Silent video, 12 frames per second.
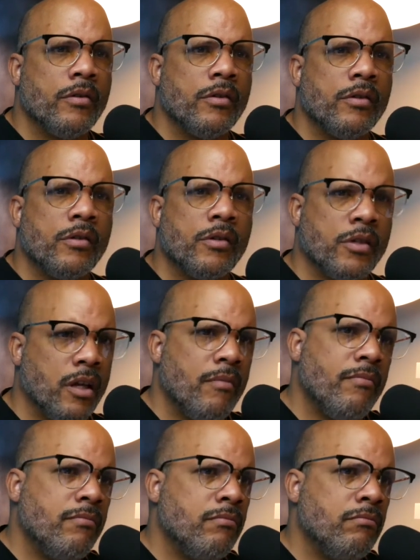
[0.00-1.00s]

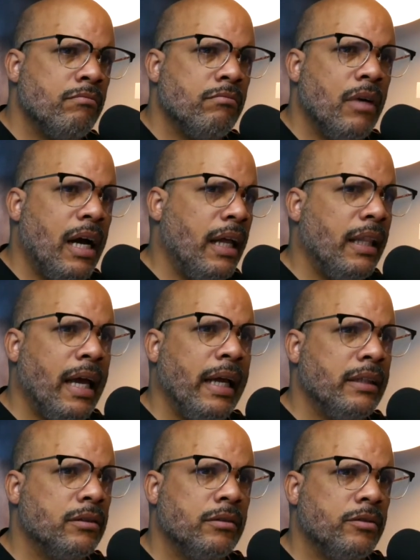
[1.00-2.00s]
Some I
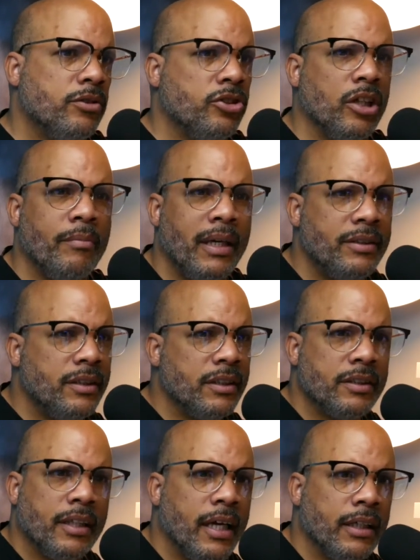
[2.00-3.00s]
liked, some I
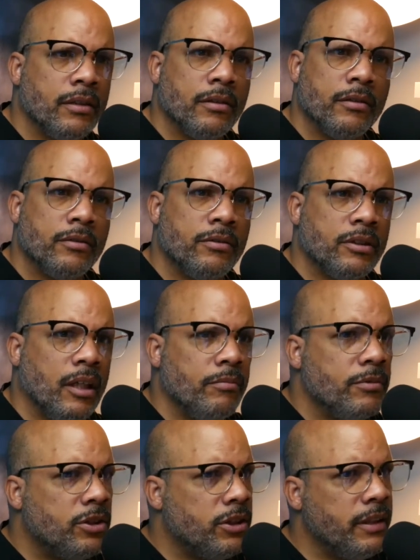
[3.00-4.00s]
disliked. Some
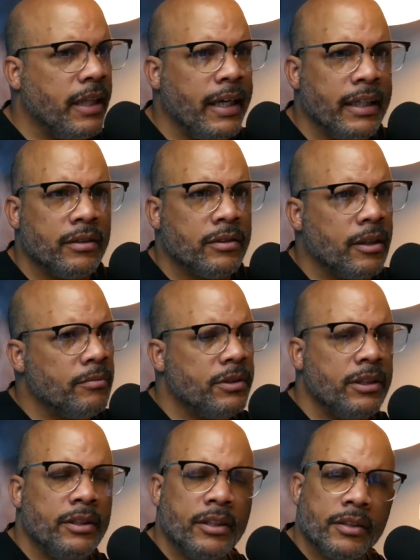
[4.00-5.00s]
she liked, some
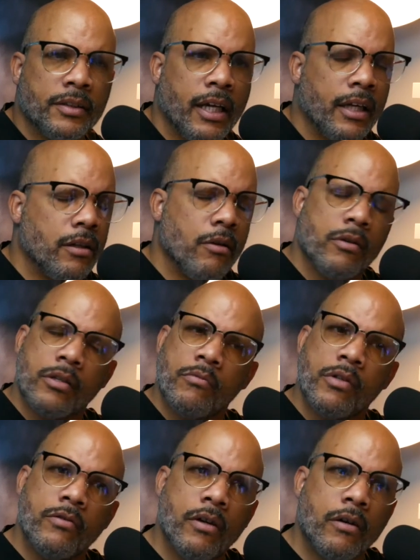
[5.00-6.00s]
she disliked. There were some
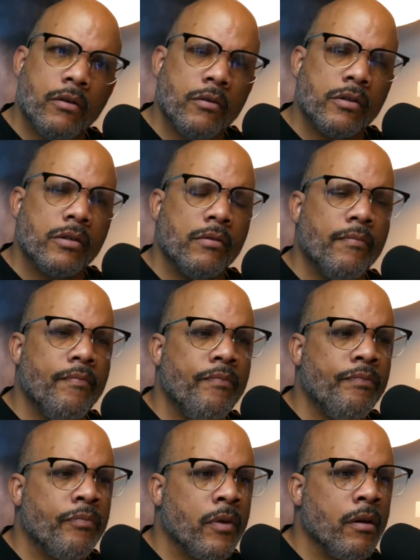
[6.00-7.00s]
struggles.
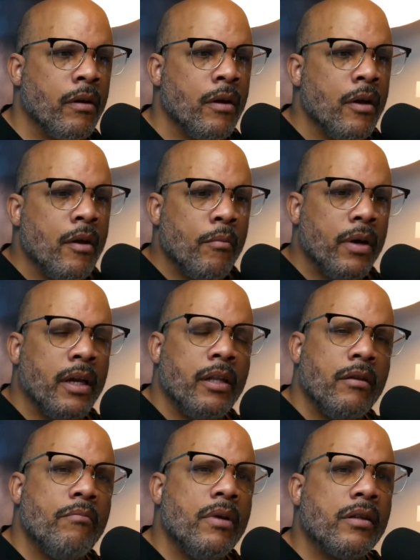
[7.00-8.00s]
But in the
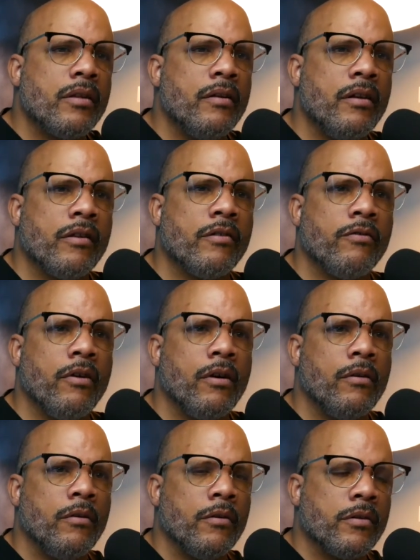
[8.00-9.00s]
midst of these
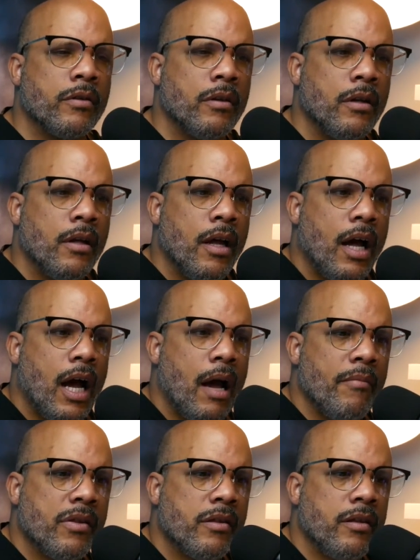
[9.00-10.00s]
struggles, I'm
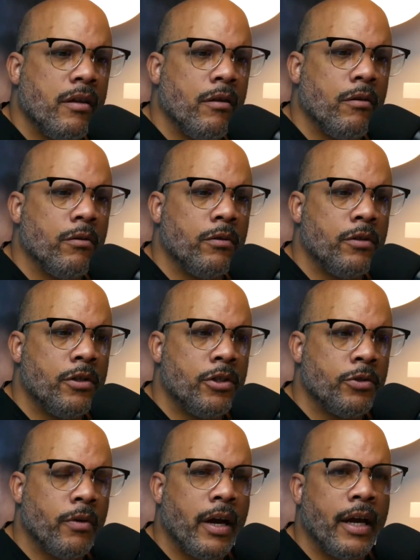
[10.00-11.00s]
still
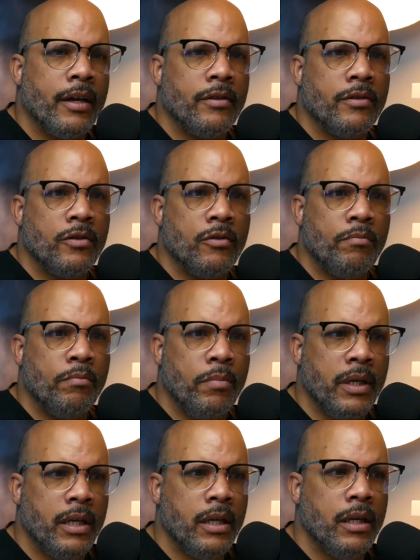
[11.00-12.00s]
trying to
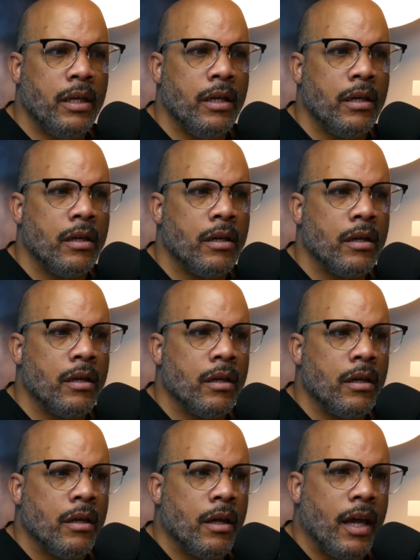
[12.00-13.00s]
be
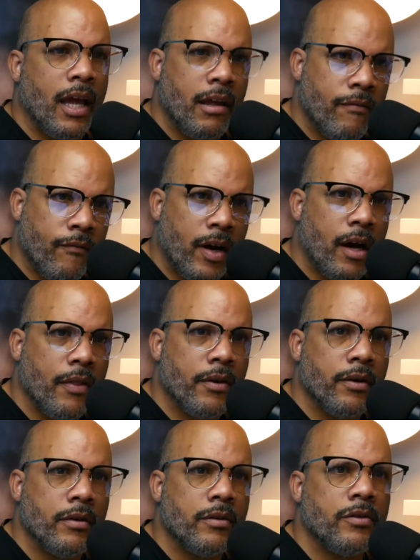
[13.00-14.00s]
a father
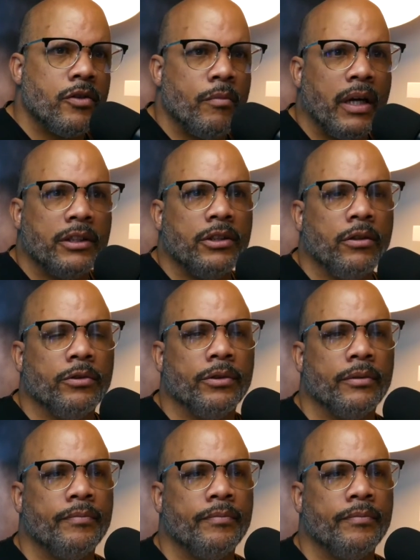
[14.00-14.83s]
to my children.